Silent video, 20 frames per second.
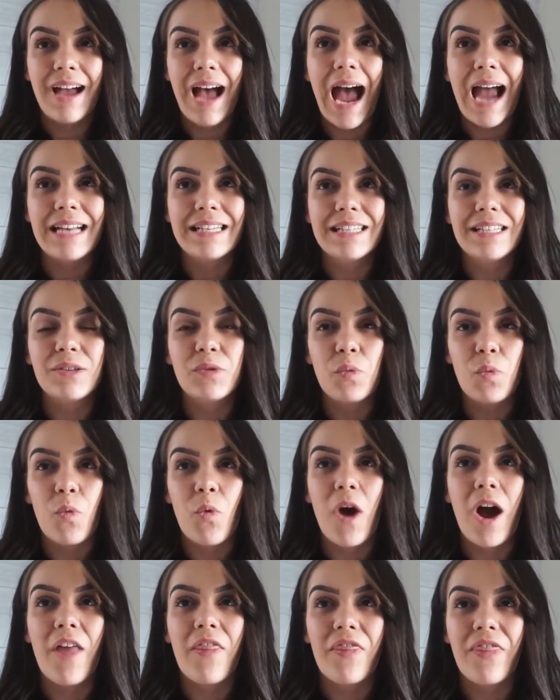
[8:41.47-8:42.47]
I didn't
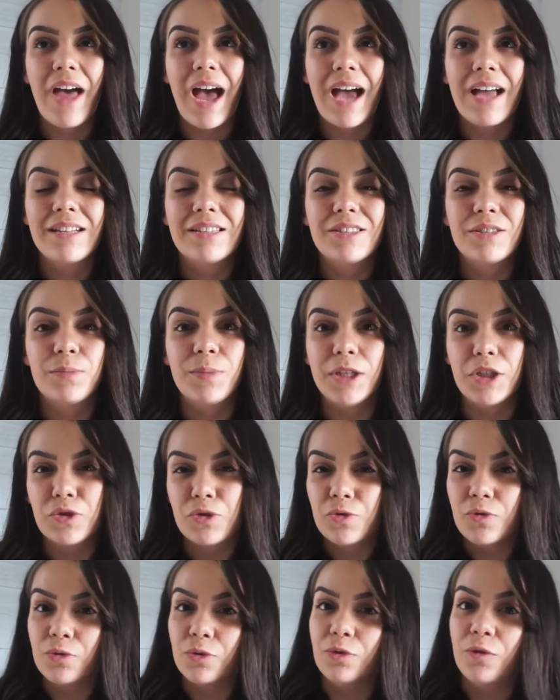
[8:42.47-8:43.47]
want that to be
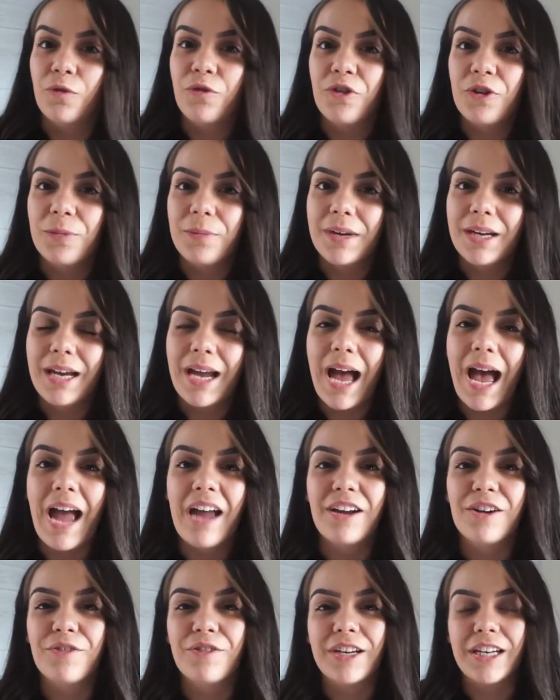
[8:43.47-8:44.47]
true for me. I
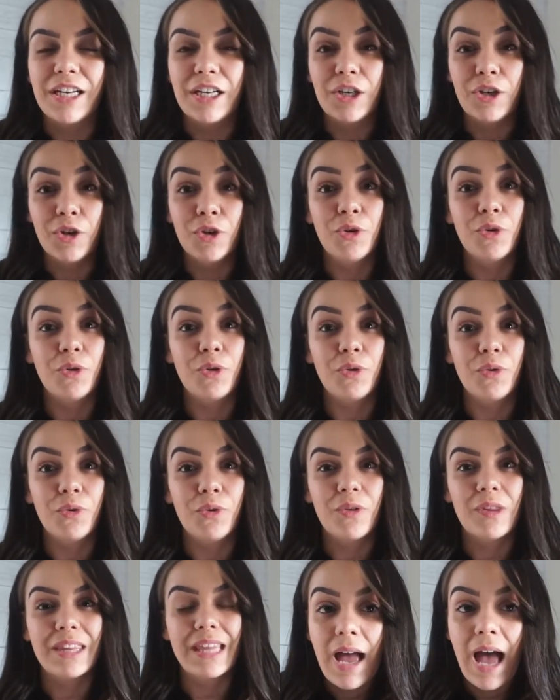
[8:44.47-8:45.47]
already knew
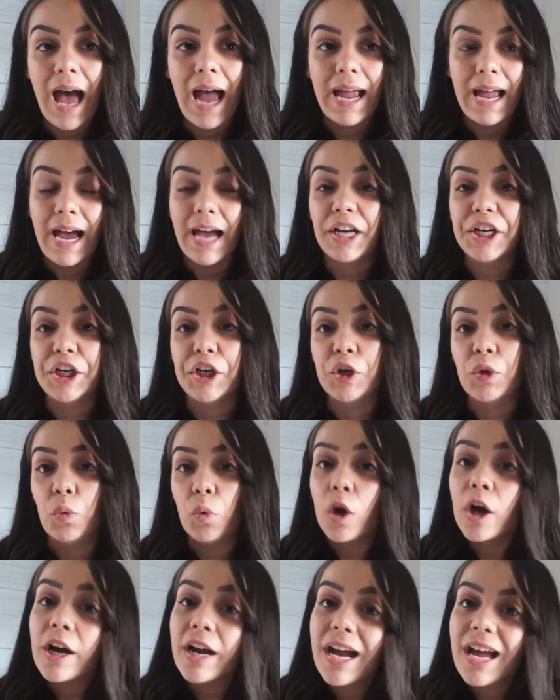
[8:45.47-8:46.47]
that I had good
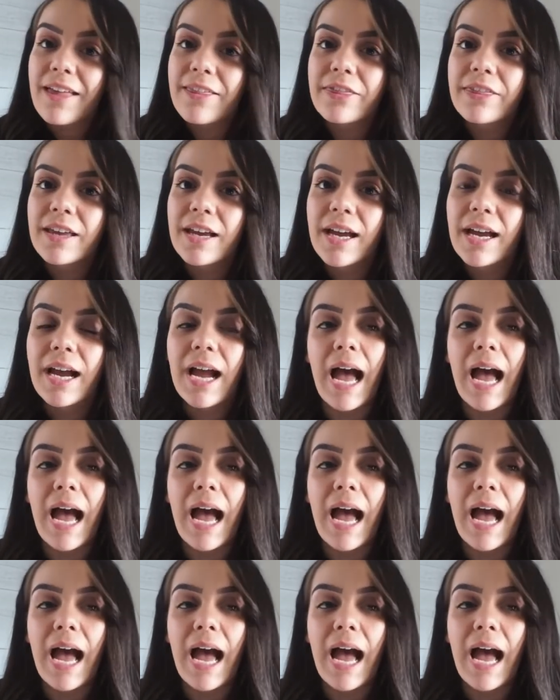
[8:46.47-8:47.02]
work ethic.